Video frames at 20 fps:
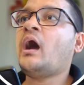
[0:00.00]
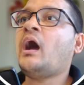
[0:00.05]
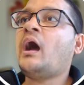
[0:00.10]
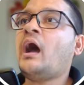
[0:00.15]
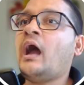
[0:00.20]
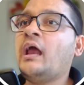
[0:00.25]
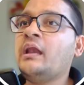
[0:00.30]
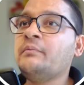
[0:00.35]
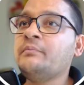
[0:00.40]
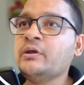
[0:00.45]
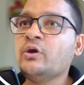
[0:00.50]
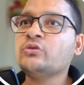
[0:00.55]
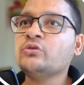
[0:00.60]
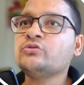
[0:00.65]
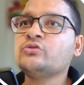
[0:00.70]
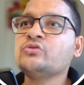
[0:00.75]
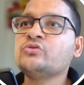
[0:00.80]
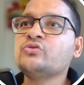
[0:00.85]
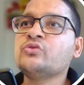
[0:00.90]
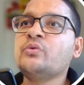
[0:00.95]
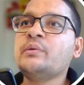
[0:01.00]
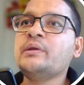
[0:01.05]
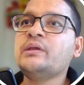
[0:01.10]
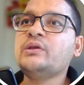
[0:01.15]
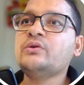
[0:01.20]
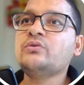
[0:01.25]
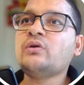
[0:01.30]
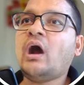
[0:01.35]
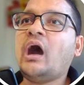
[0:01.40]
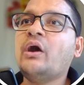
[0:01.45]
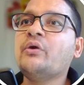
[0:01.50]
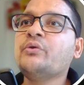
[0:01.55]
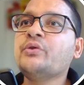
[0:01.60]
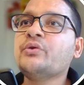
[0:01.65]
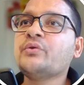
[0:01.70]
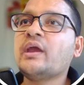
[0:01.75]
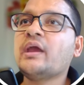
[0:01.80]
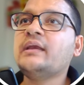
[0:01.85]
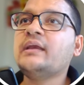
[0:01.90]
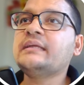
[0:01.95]
I'll be also showing you how you
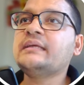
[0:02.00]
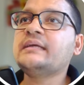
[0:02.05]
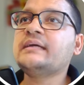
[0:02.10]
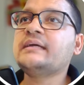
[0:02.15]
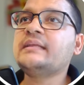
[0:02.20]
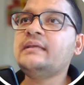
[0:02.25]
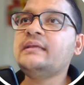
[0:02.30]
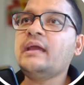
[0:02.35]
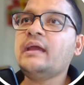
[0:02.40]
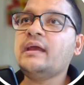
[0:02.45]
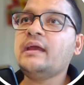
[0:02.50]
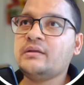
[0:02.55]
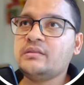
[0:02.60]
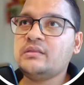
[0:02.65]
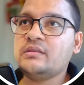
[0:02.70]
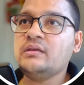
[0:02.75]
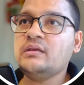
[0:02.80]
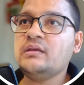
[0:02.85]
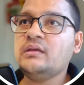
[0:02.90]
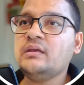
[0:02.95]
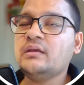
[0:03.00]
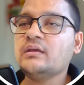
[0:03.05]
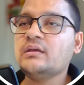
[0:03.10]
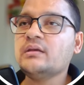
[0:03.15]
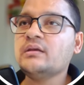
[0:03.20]
can create the